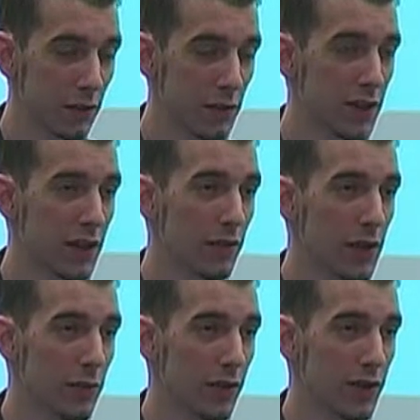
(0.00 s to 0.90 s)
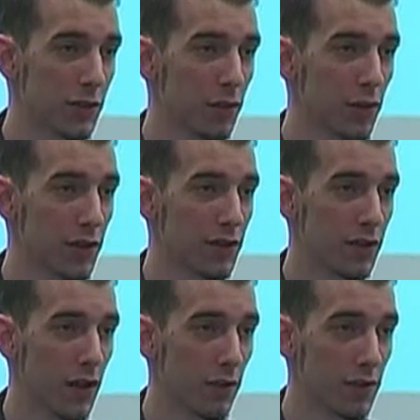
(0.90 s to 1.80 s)
If we can get people that support us
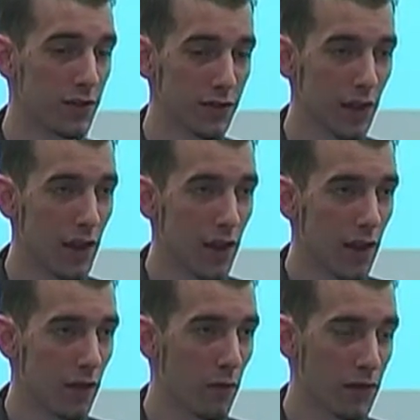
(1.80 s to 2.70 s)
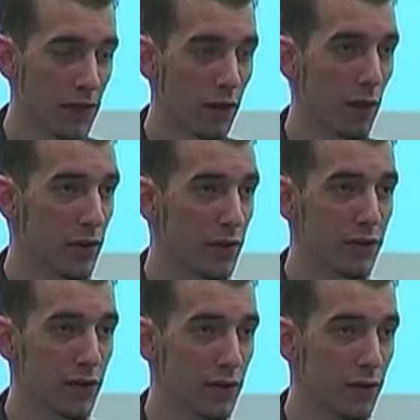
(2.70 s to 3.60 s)
in office, we get our
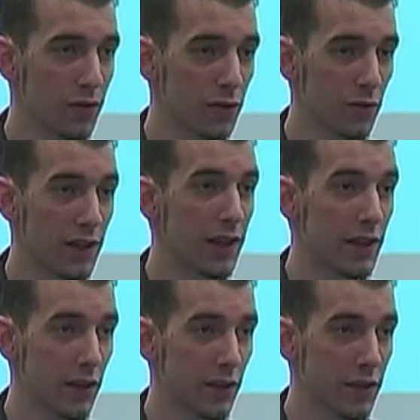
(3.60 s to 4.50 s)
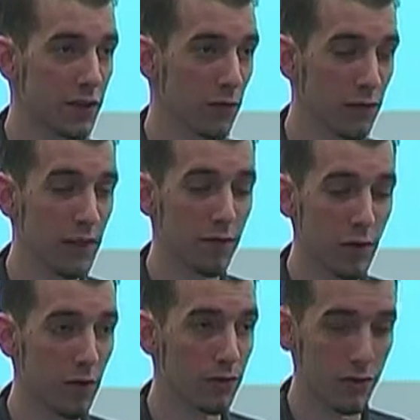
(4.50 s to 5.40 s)
bills introduced, we get hearings, we get
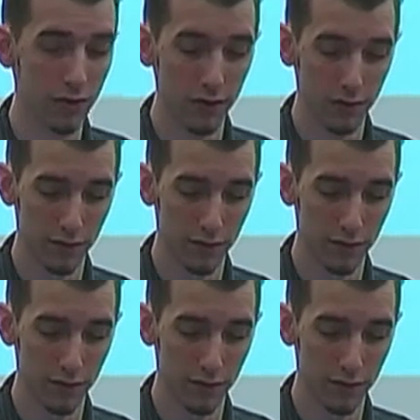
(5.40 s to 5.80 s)
votes.